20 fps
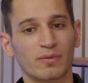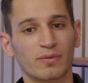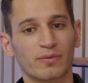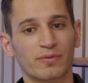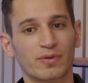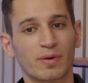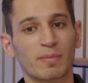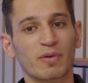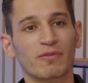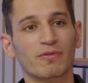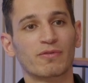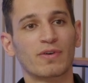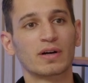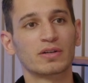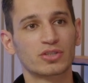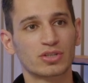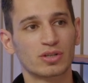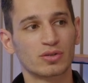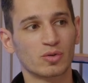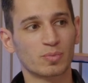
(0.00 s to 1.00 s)
from a
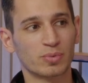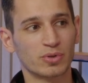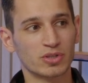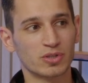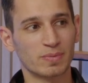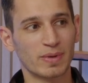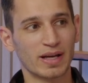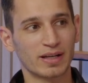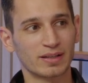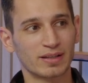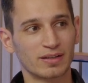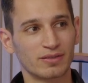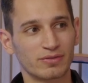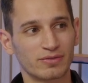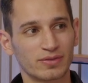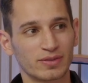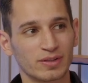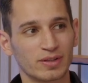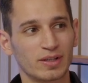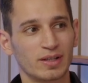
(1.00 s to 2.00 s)
functional
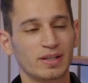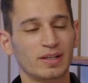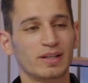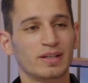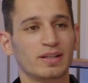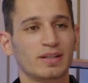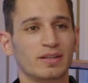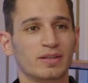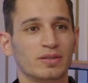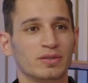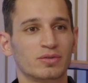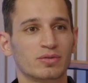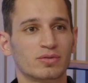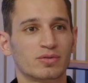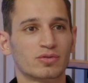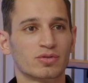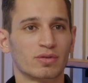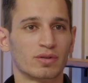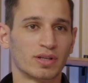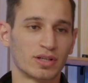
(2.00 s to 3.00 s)
perspective,
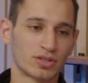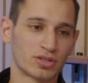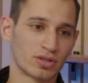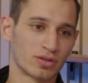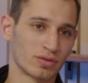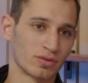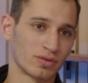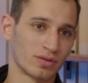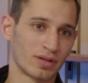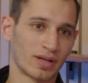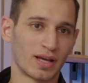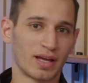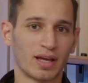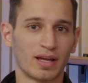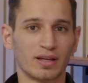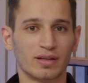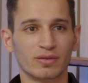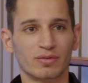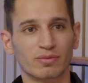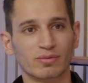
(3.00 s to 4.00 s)
traditional
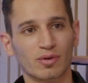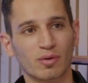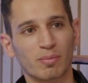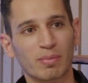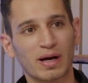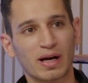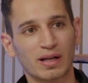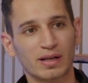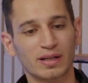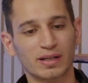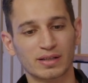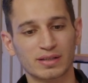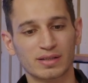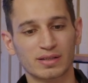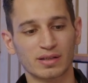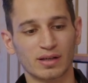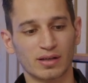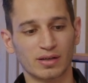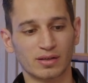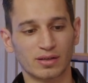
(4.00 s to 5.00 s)
and robotics
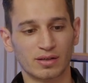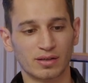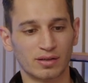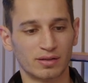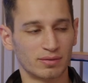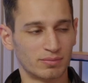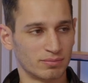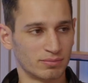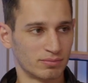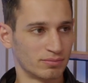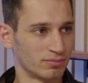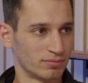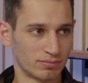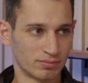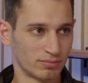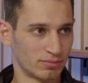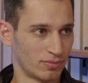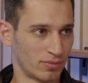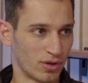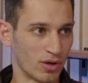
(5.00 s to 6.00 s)
are
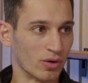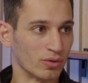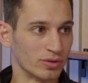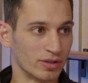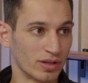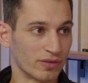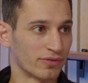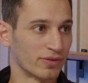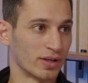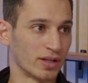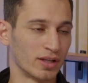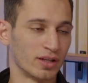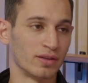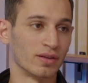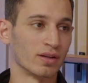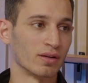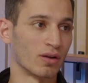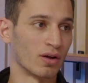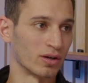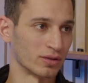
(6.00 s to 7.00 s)
no different in
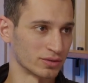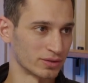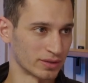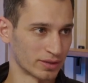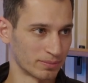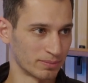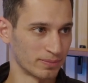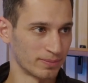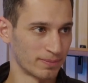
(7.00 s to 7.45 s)
the long term.